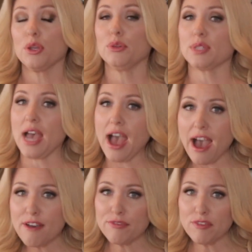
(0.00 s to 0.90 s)
Use a
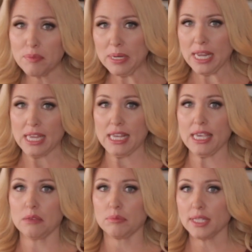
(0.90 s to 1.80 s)
half of a banana
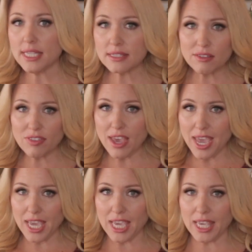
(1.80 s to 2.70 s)
in place of the
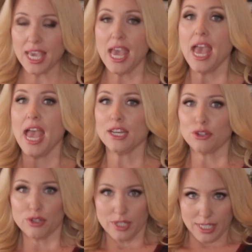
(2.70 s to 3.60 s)
egg and
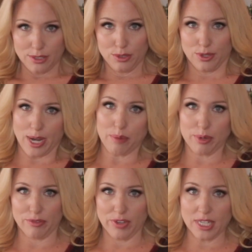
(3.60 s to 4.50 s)
your cookies will turn out
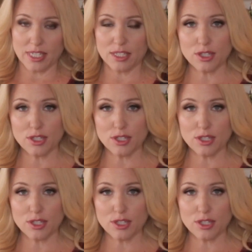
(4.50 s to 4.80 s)
perfect.